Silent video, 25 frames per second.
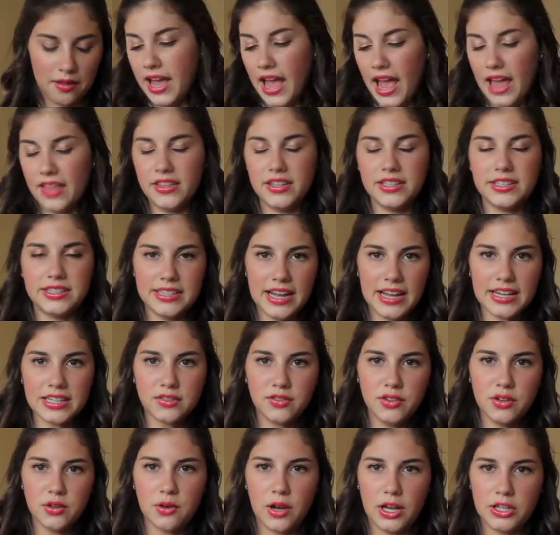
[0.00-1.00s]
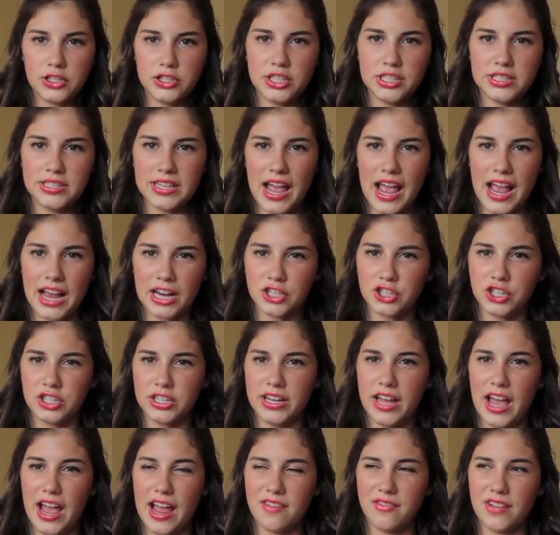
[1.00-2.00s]
and these next few questions,
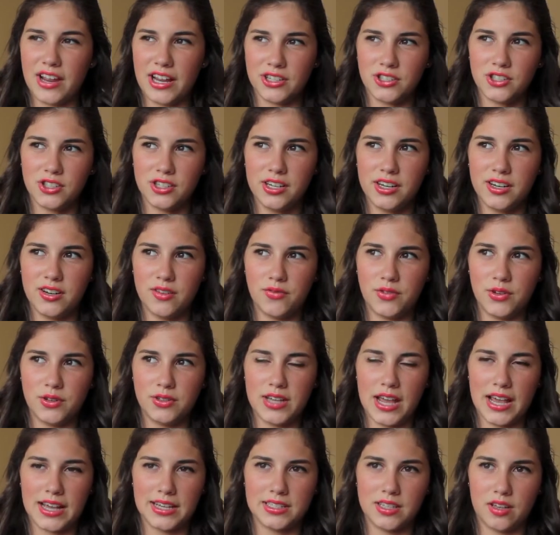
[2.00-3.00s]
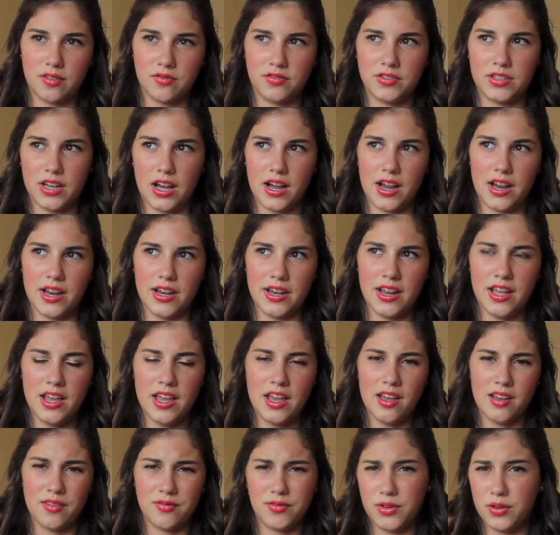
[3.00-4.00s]
actually, I've answered in a few tags I've done
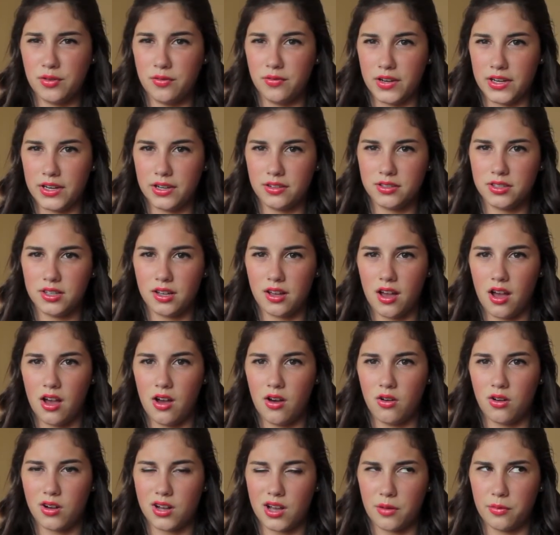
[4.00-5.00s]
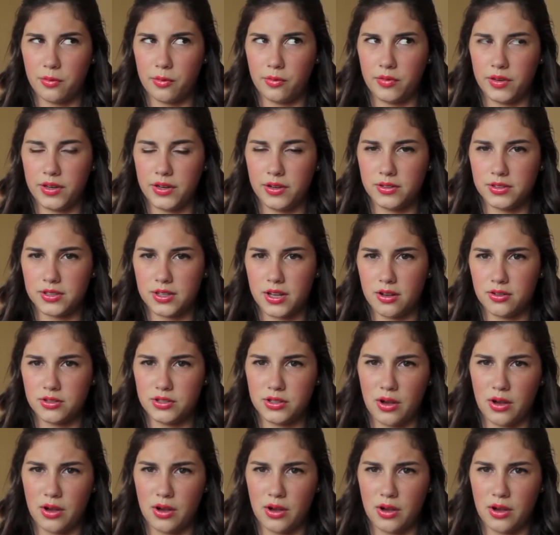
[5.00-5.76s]
a few videos ago, a couple videos ago,